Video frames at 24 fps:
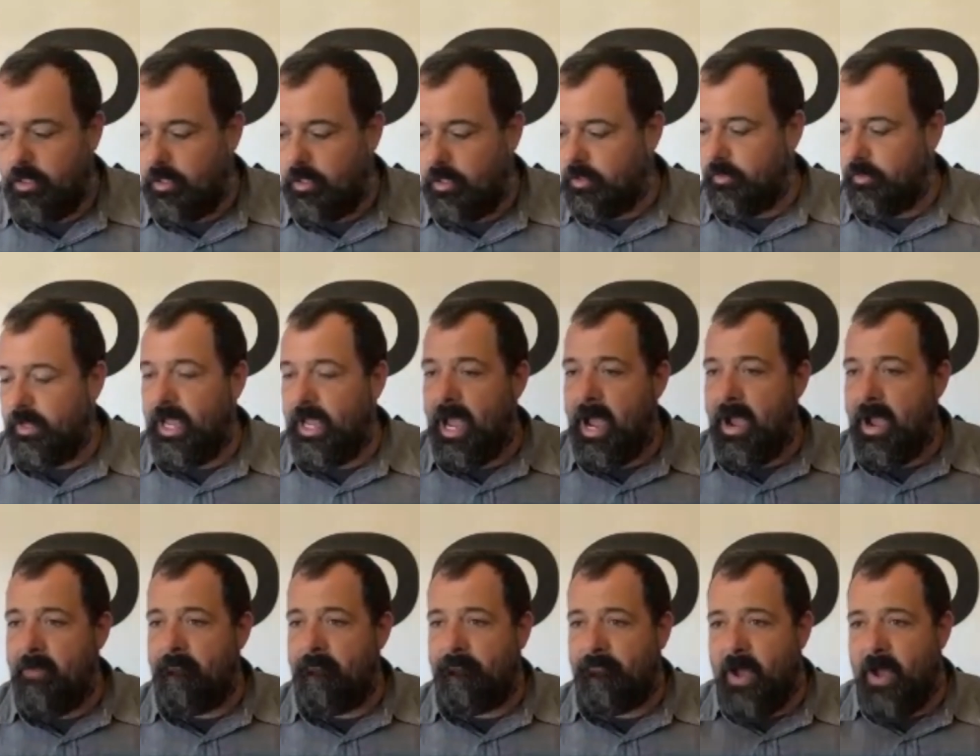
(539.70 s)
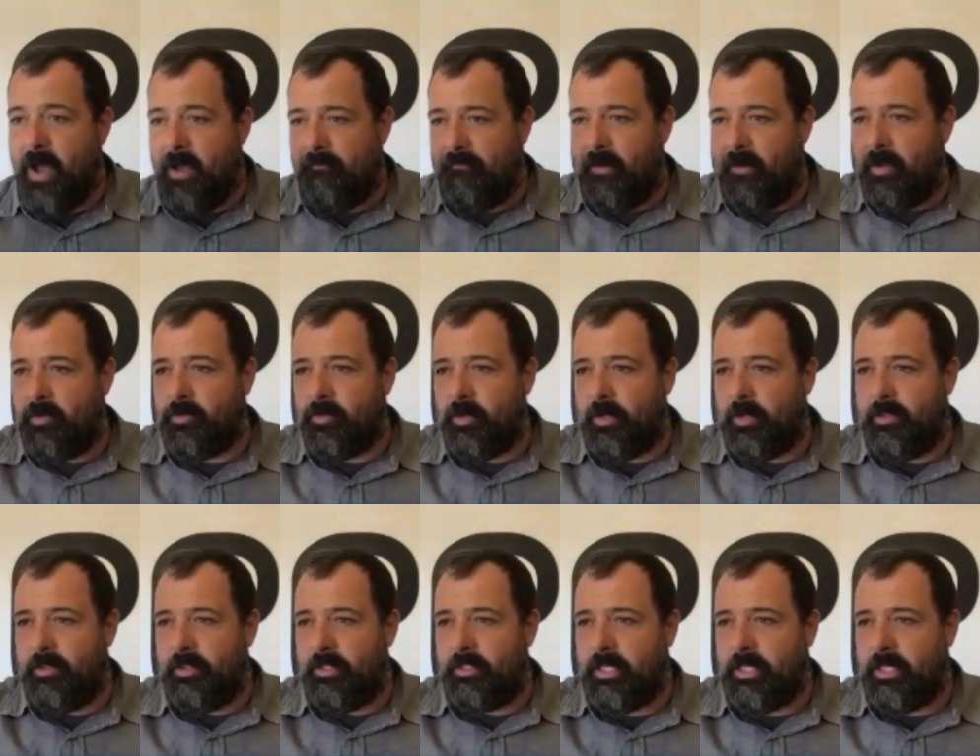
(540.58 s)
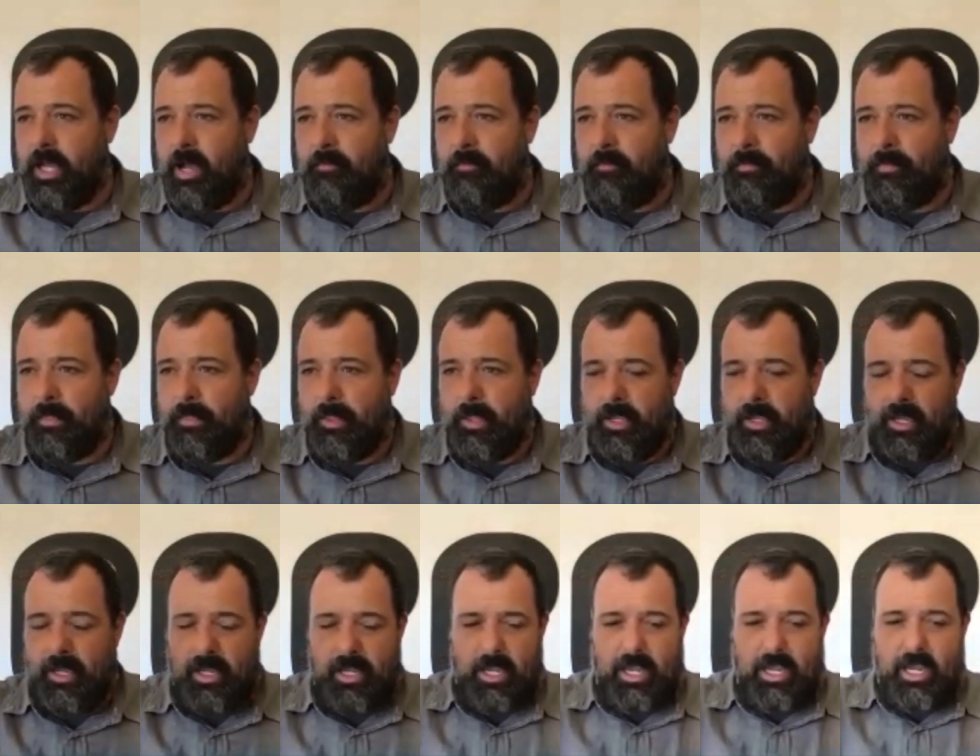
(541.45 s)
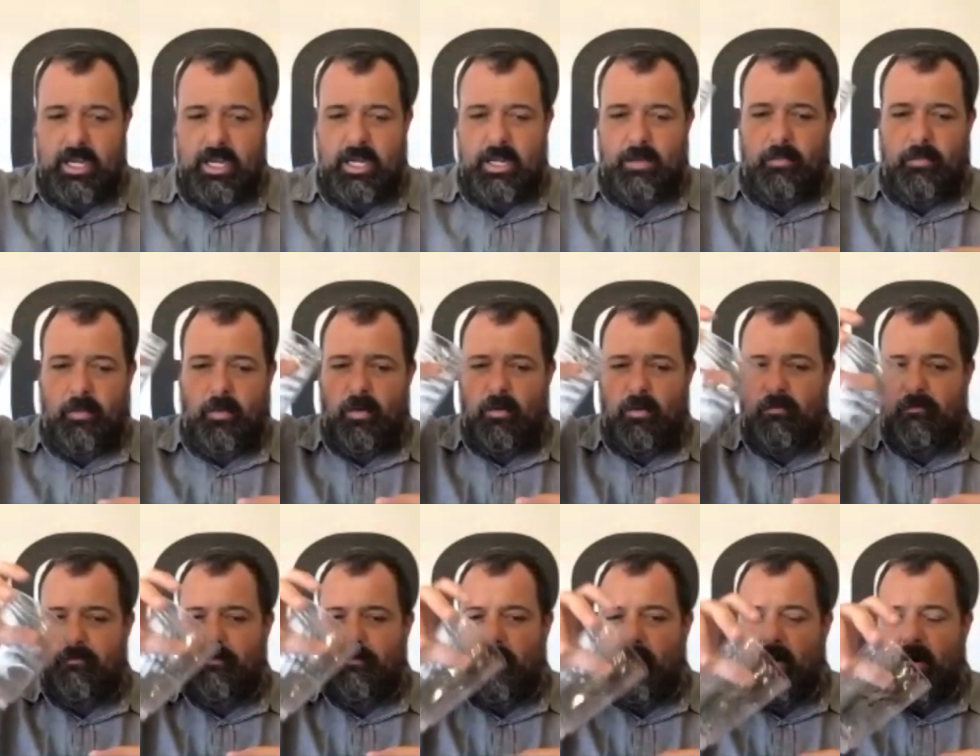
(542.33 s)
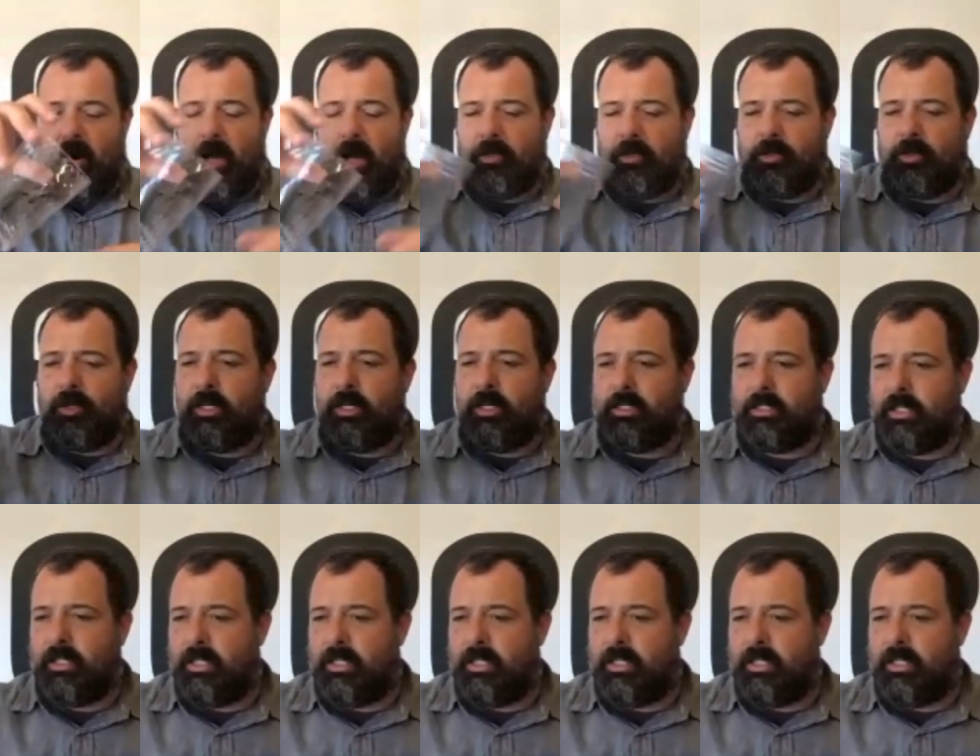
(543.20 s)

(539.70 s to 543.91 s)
So he had 500 in this cup and he poured 400 into